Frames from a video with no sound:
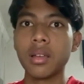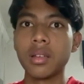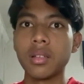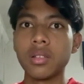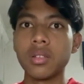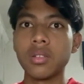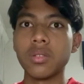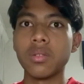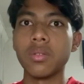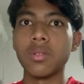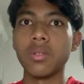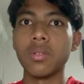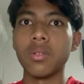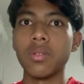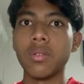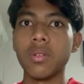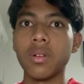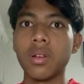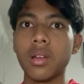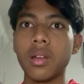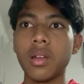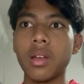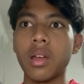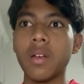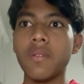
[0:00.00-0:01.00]
So
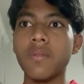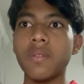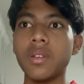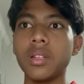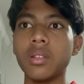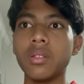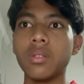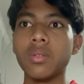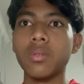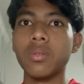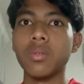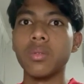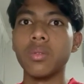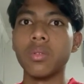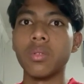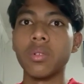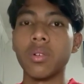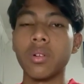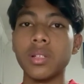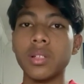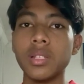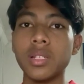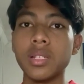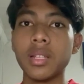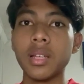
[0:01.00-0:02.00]
having to
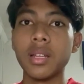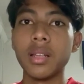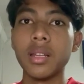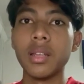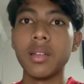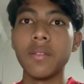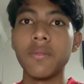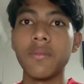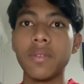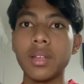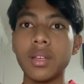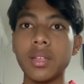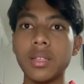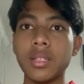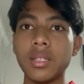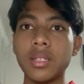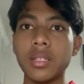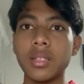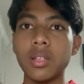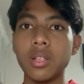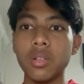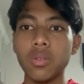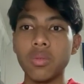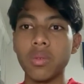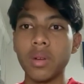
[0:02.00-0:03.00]
constantly face
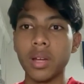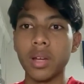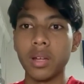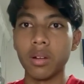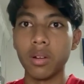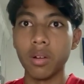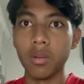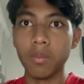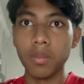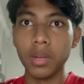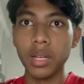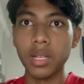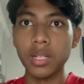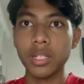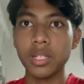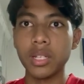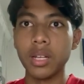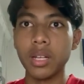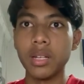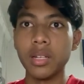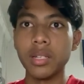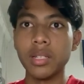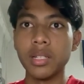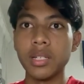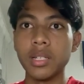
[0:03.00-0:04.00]
new and complex
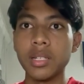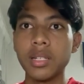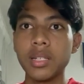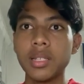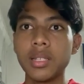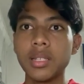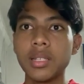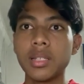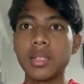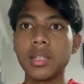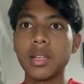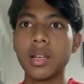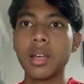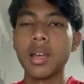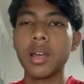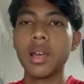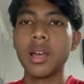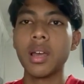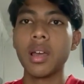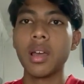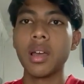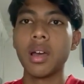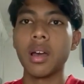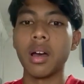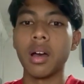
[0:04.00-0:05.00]
challenges,
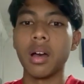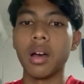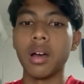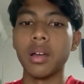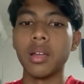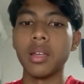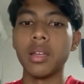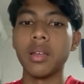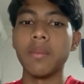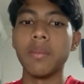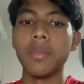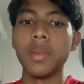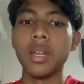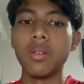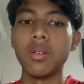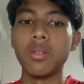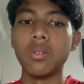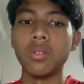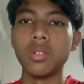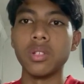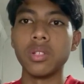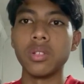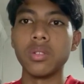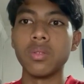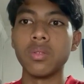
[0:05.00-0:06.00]
it may
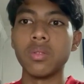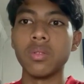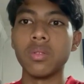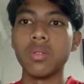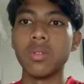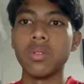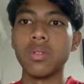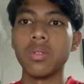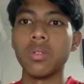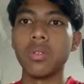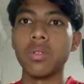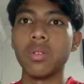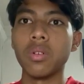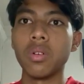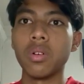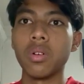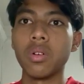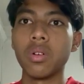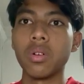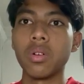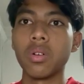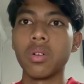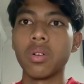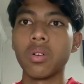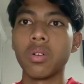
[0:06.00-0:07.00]
also
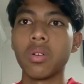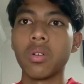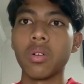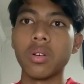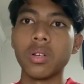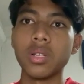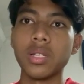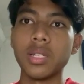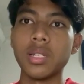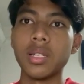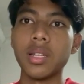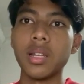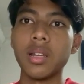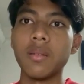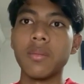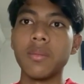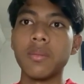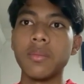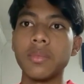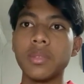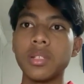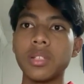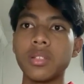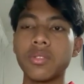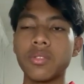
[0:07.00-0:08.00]
cause
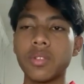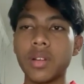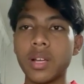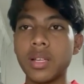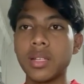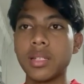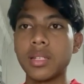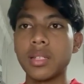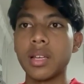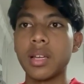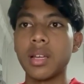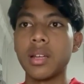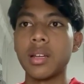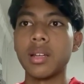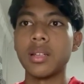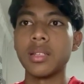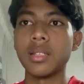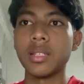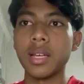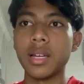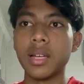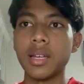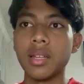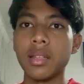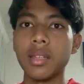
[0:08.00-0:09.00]
them stress and
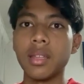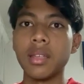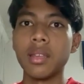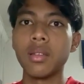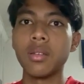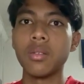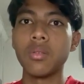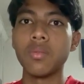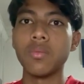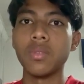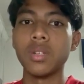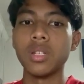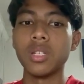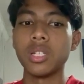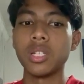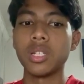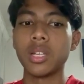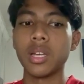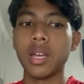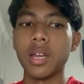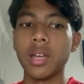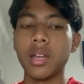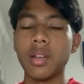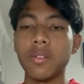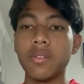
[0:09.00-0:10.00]
anxiety, which
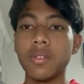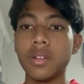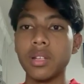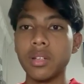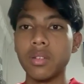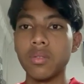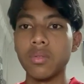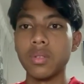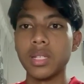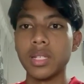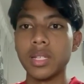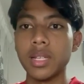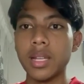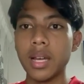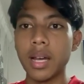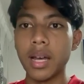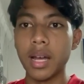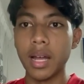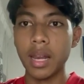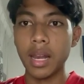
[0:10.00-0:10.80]
can reduce their